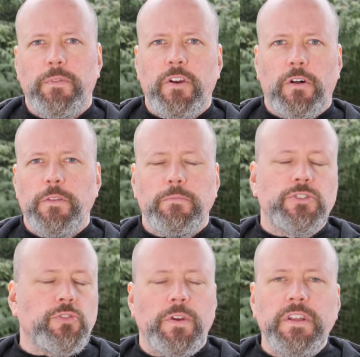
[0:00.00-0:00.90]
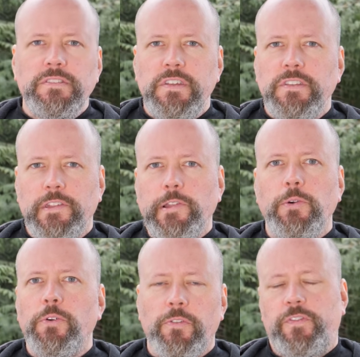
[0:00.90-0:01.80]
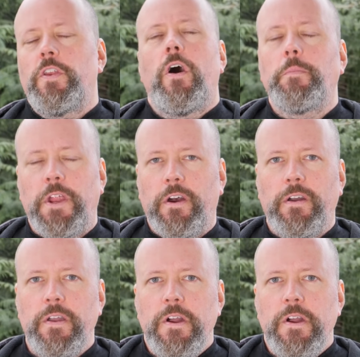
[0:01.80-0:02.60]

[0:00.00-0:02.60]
They called them transient lunar phenomena.